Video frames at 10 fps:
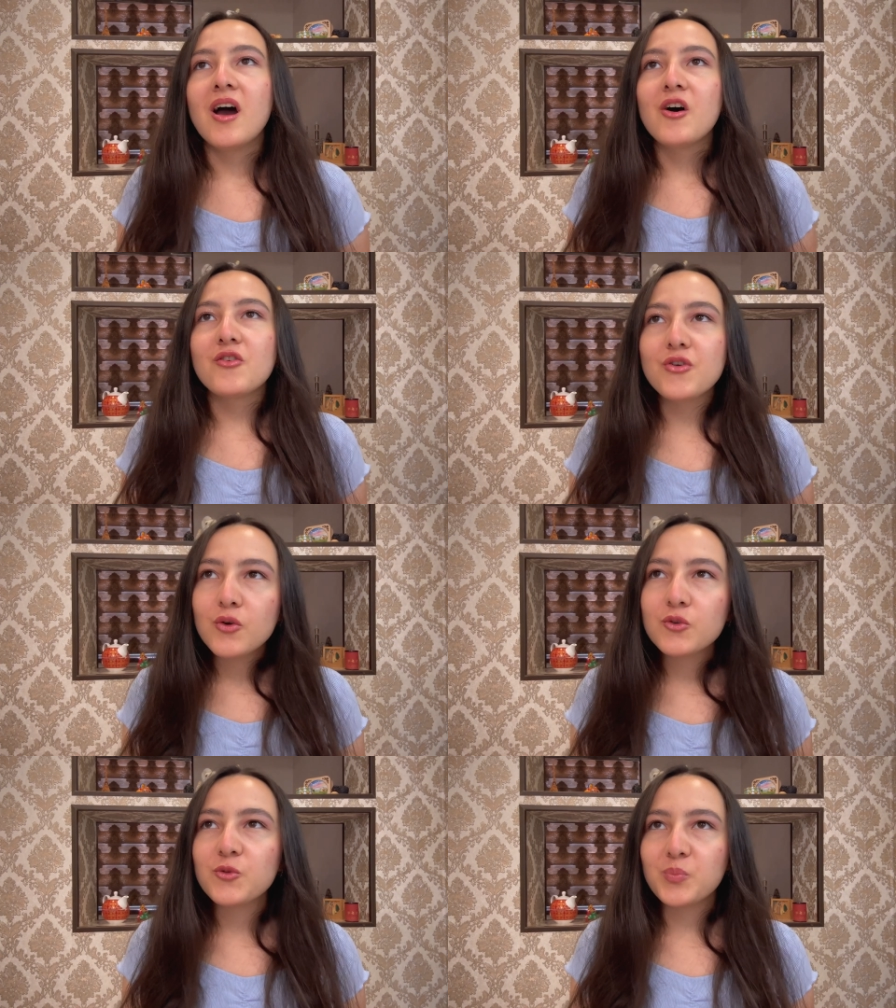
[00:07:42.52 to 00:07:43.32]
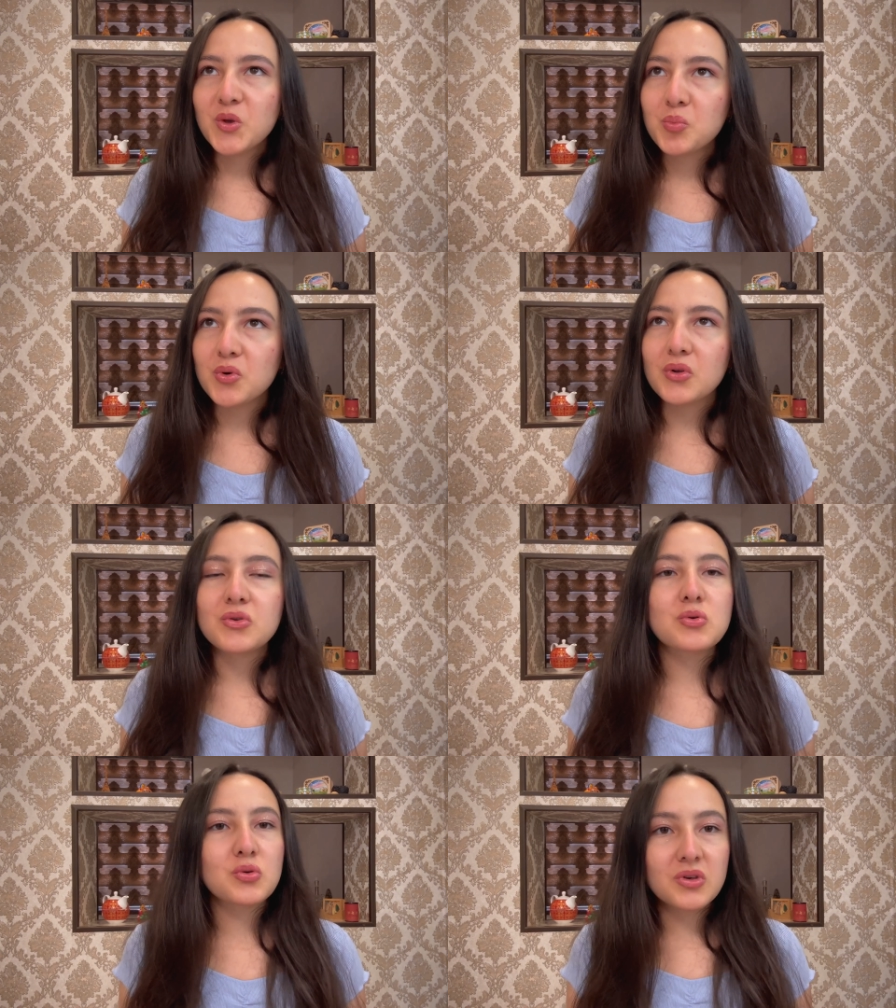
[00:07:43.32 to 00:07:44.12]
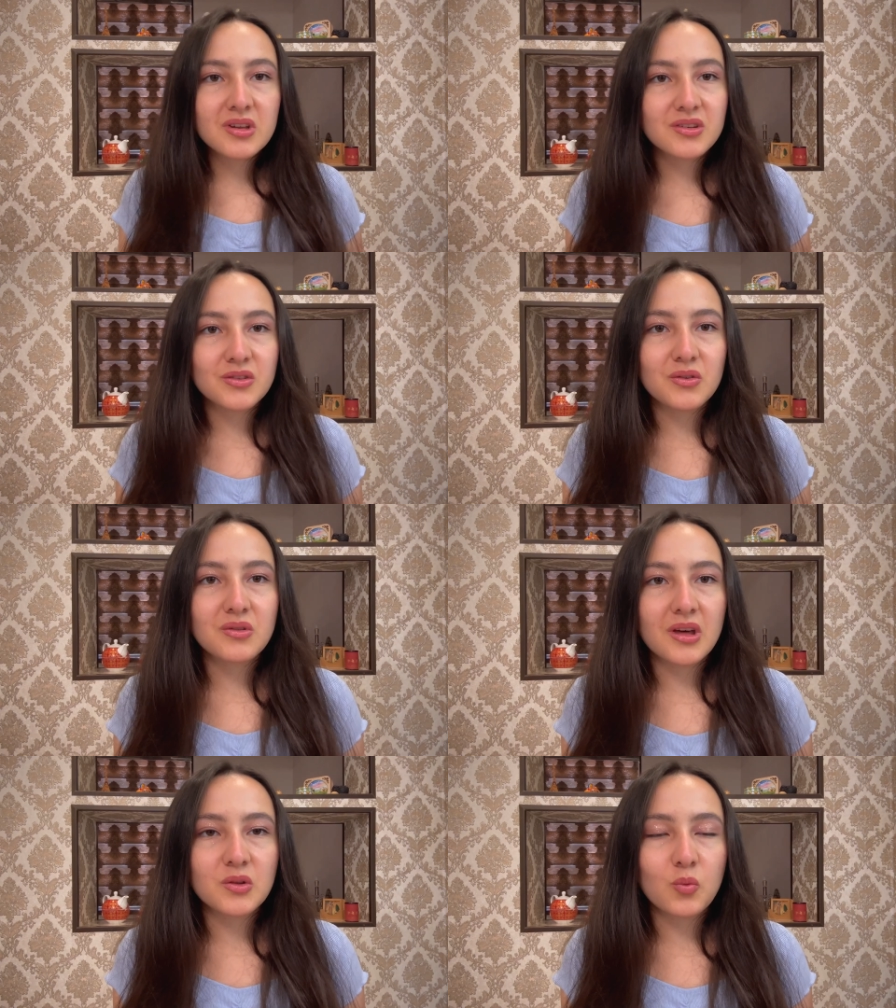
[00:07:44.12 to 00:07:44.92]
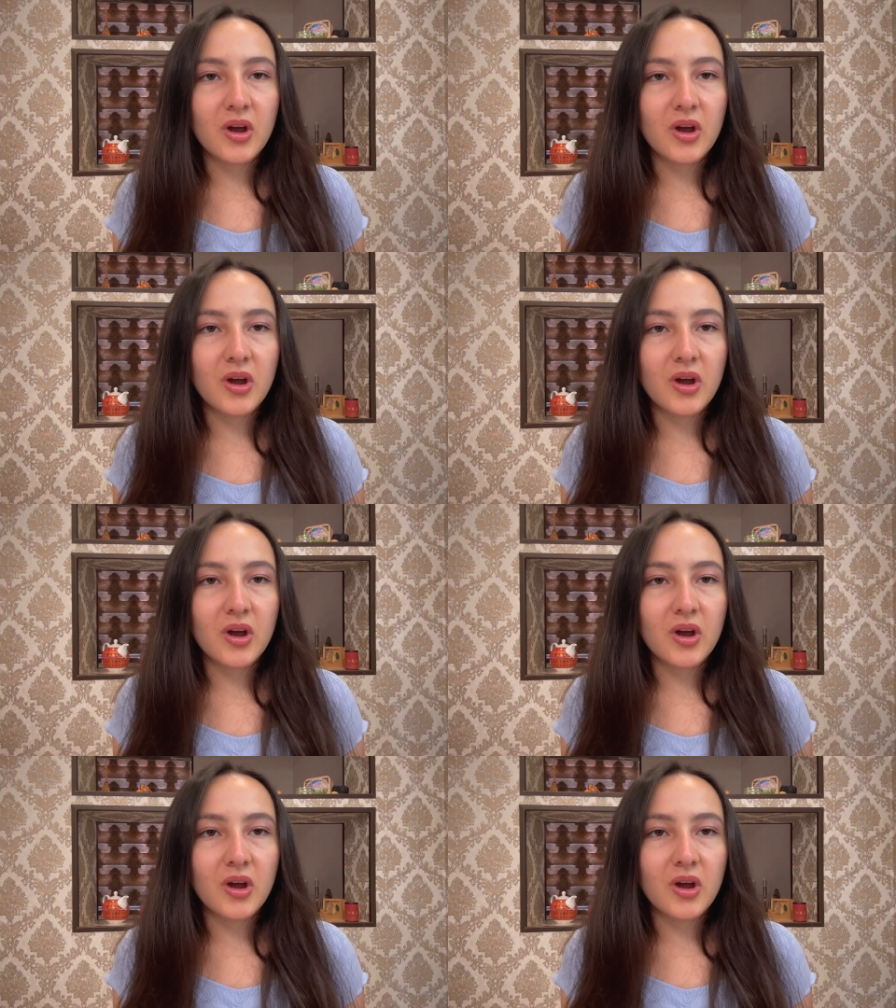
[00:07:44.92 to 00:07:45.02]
those people treated you that